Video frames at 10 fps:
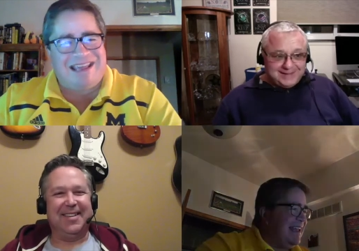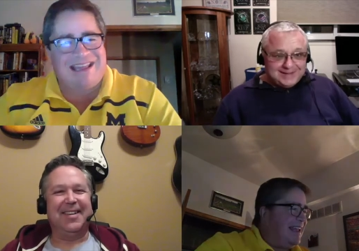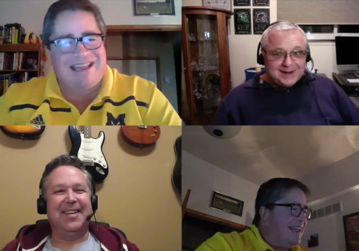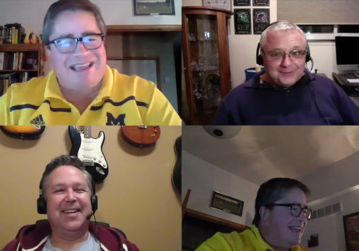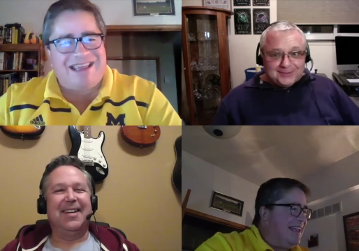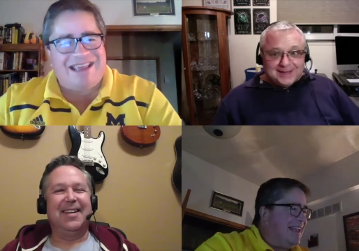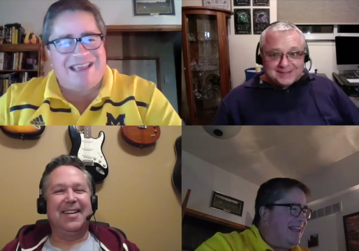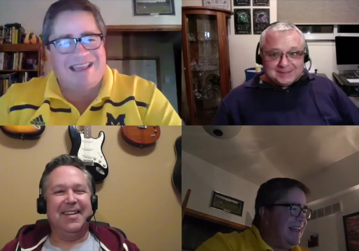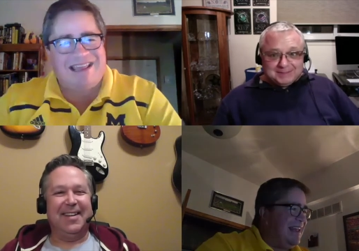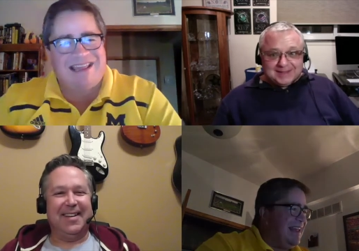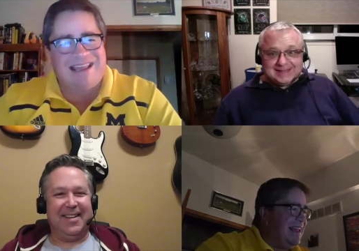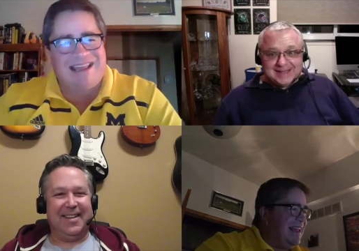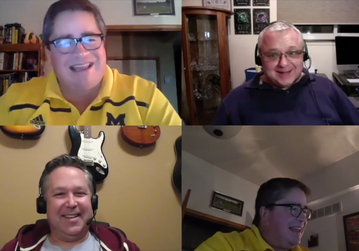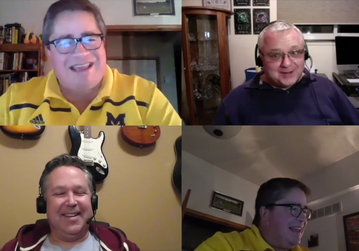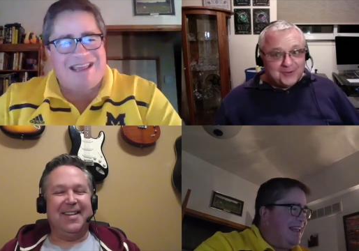Speaker 1: not only has he played
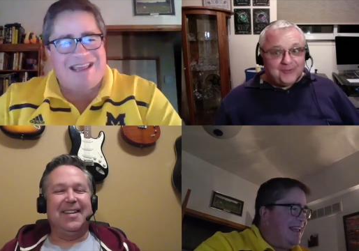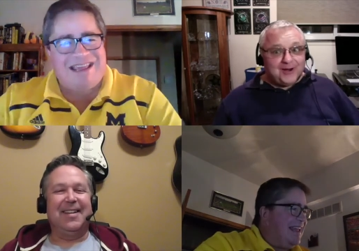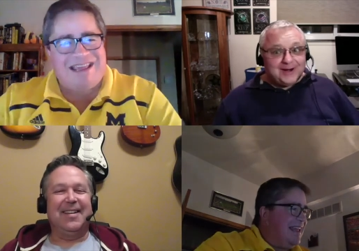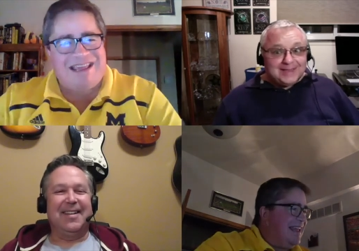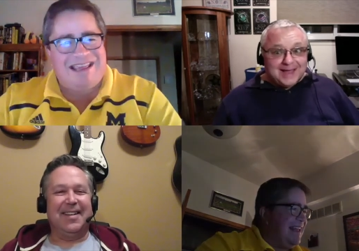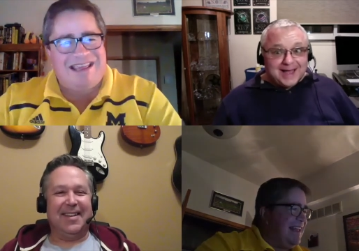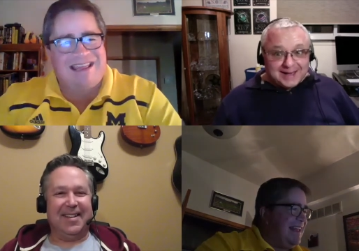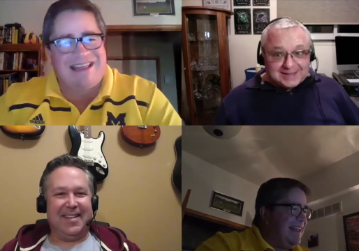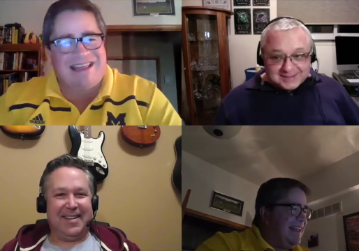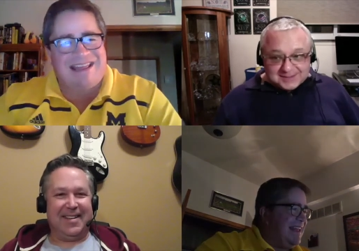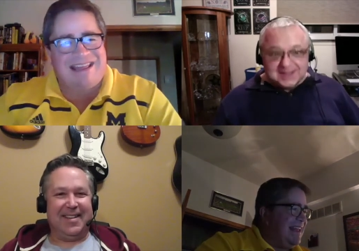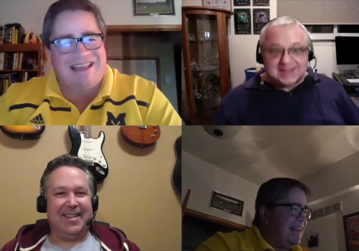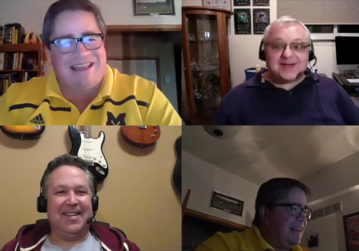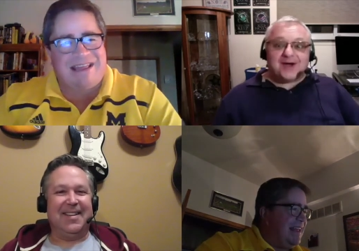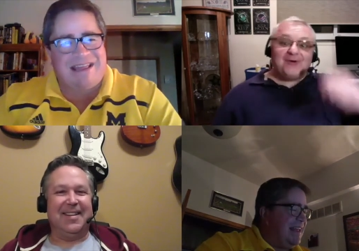that quite a lot,
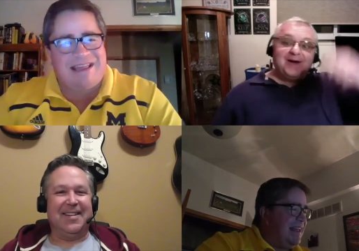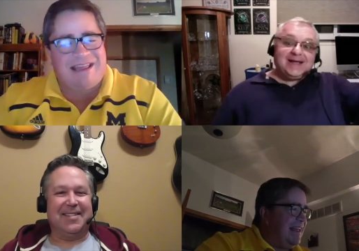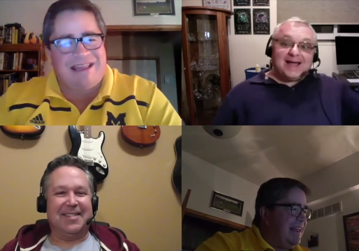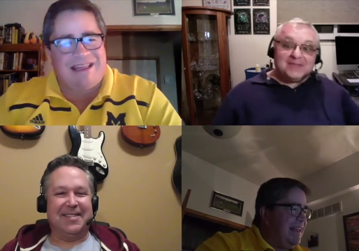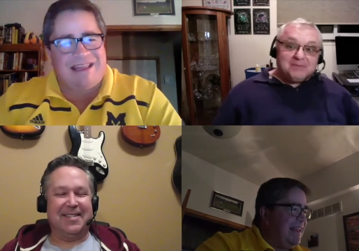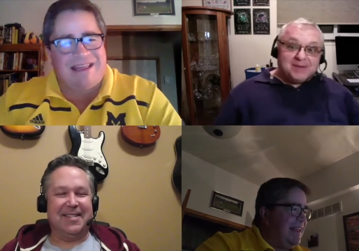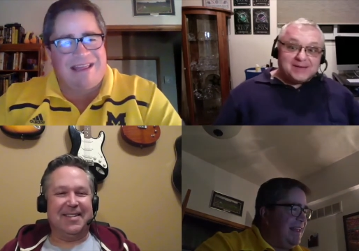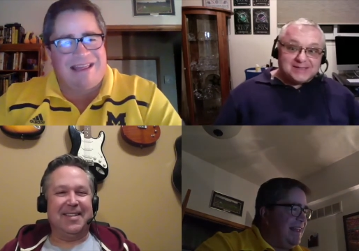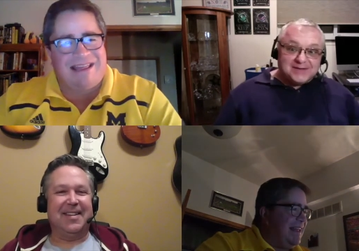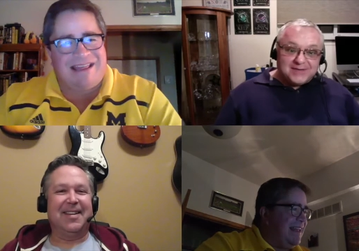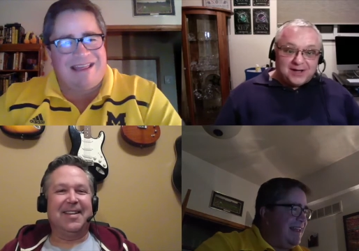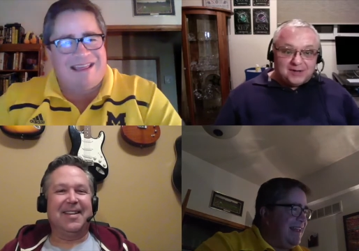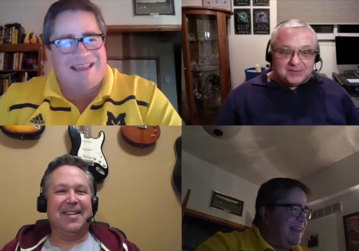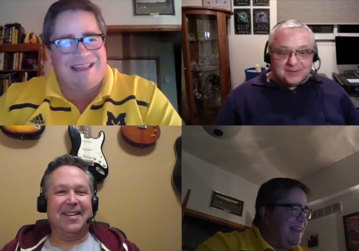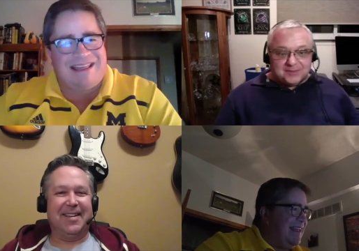it's yes. already on the best of
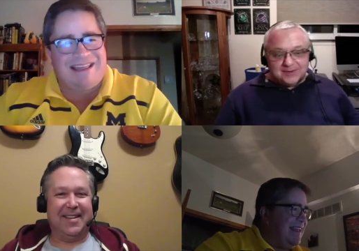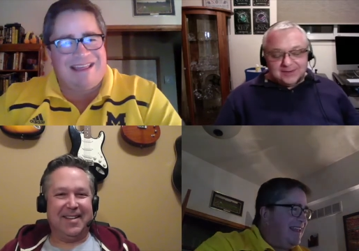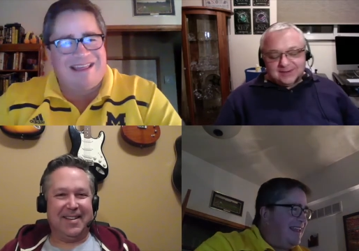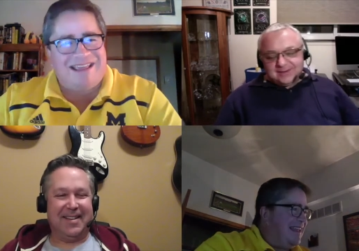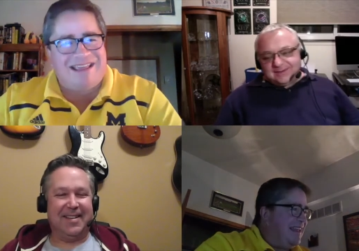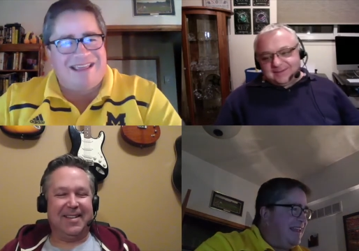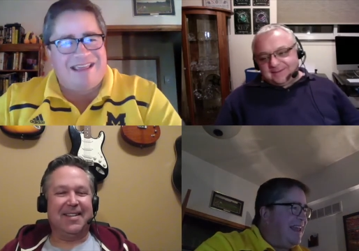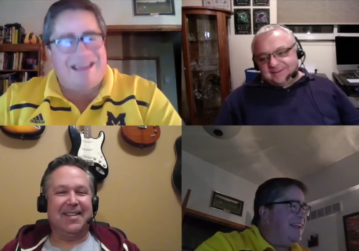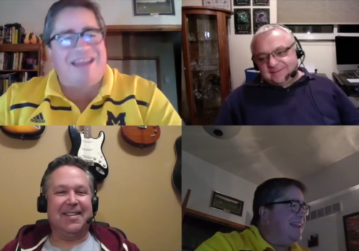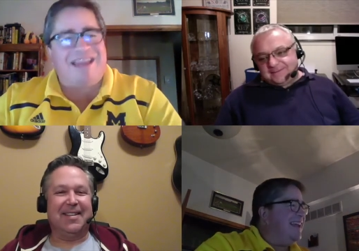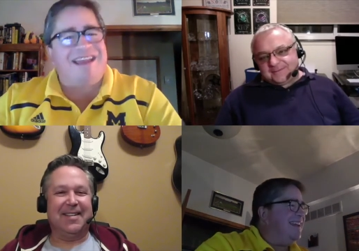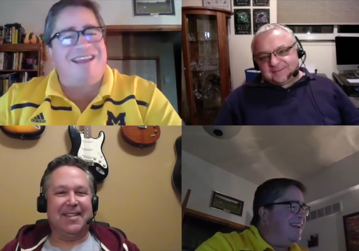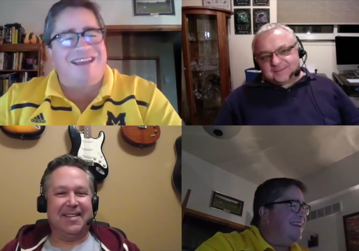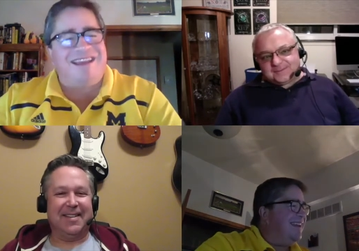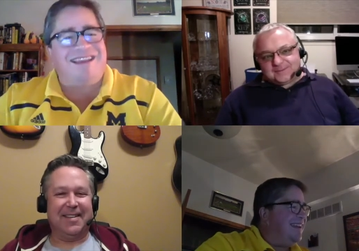album.
Speaker 2: Yeah, yeah,
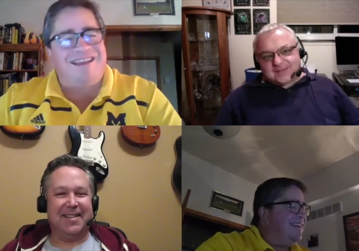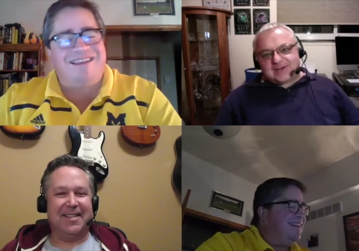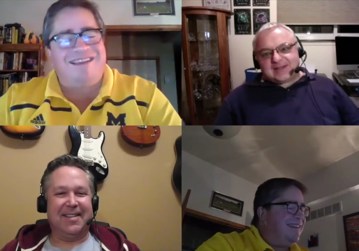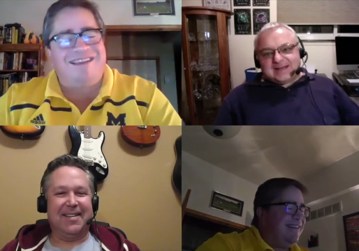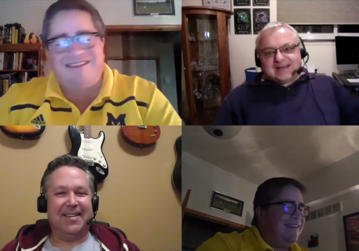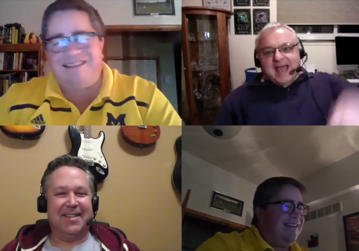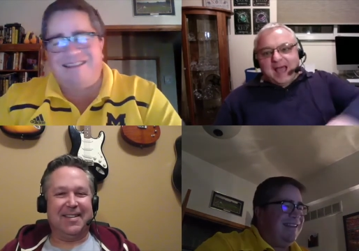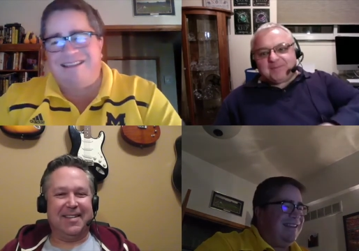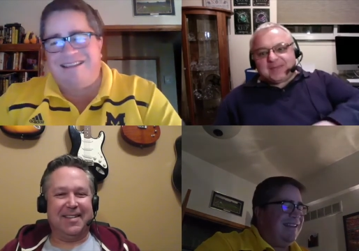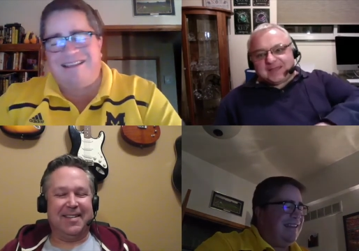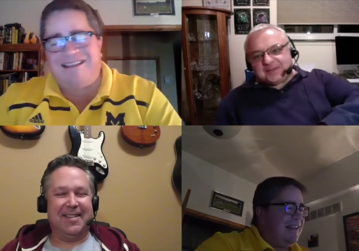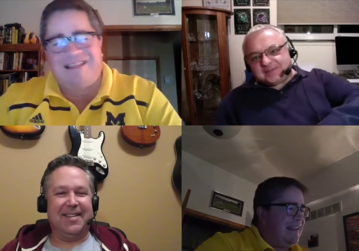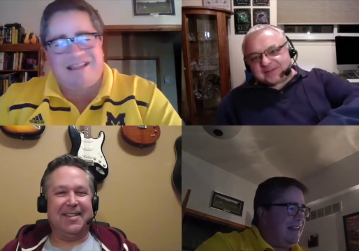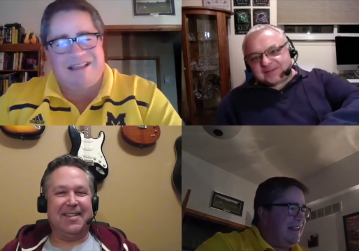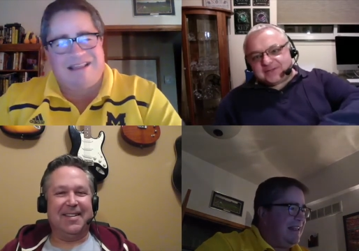yeah, yeah.
Speaker 1: How can it not be on the
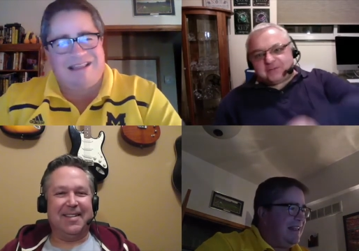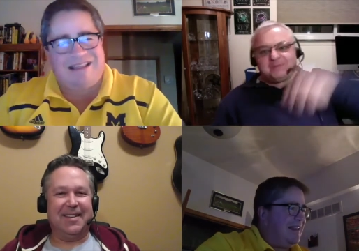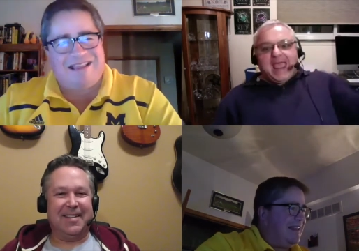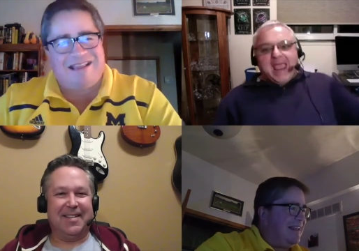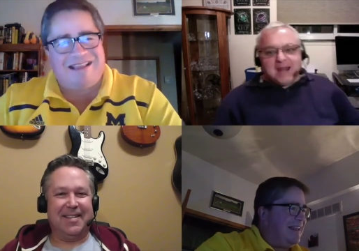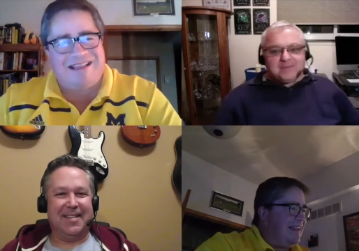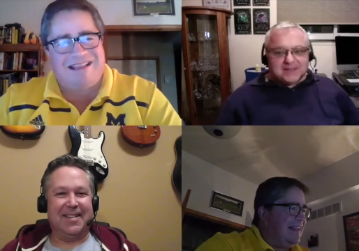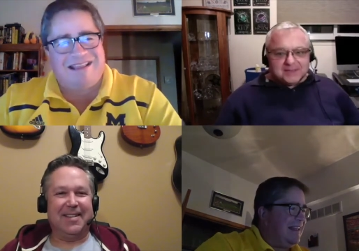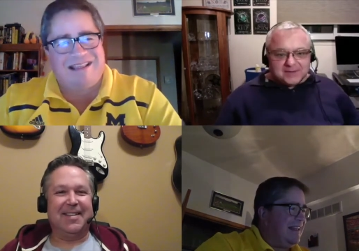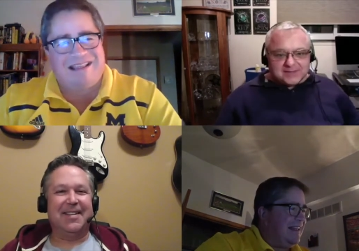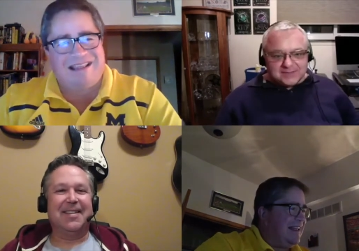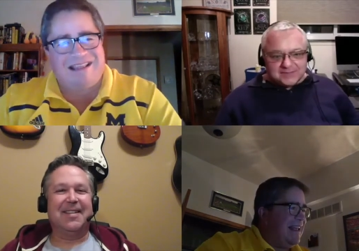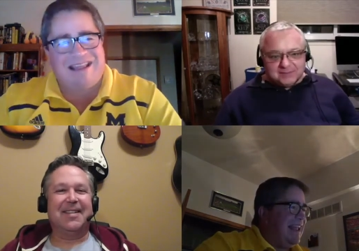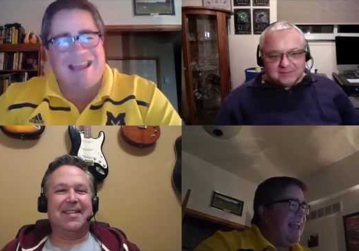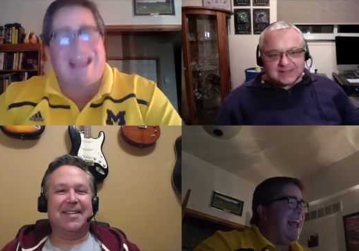best of album and be on the best
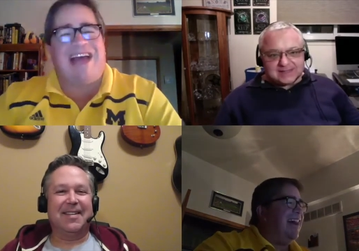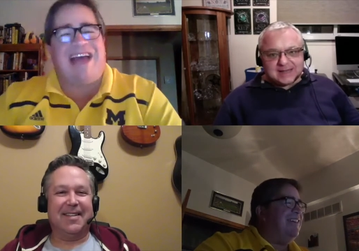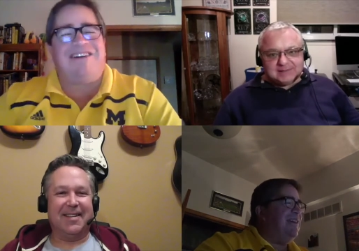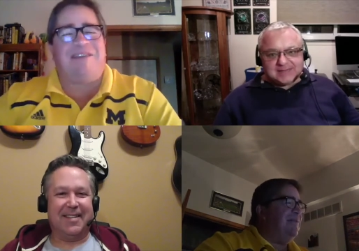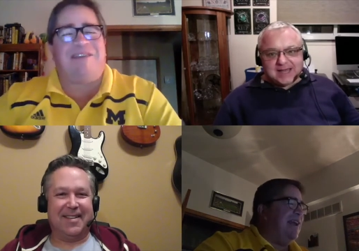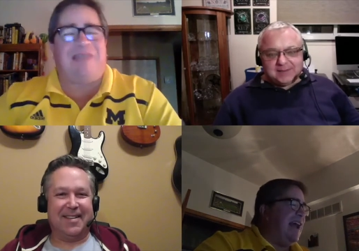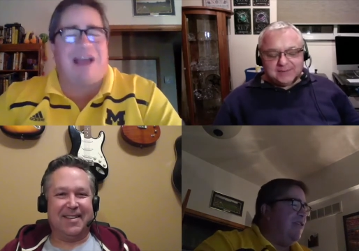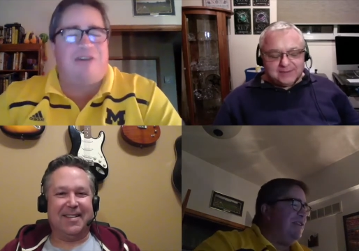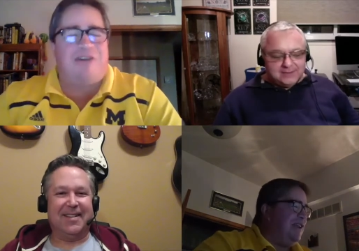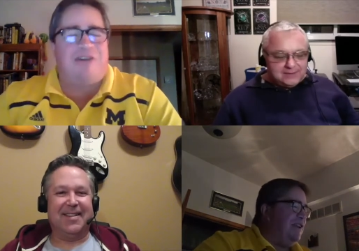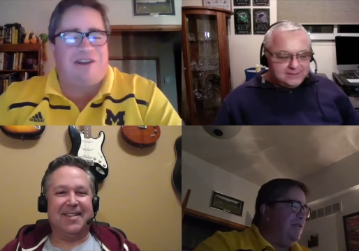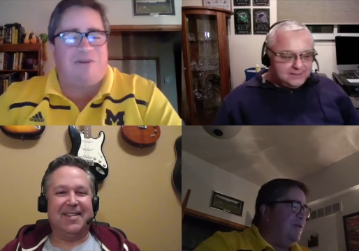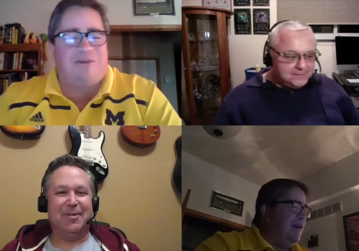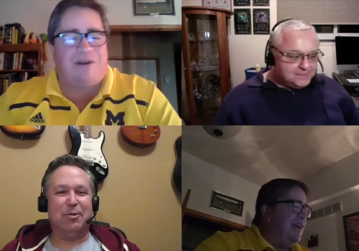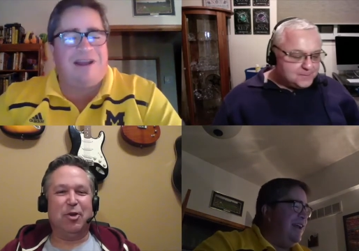of album? Yeah, how can it be? Time? How
Speaker 2: can you?
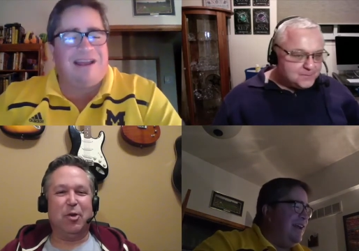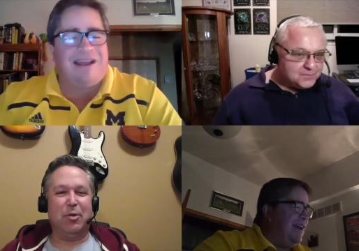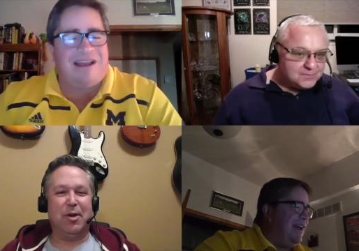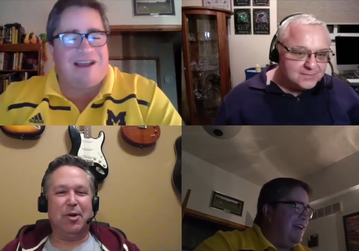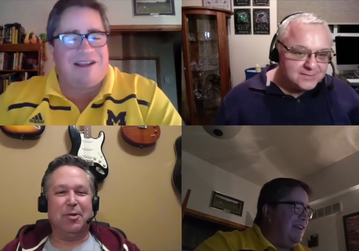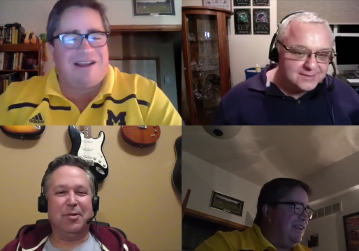You don't know.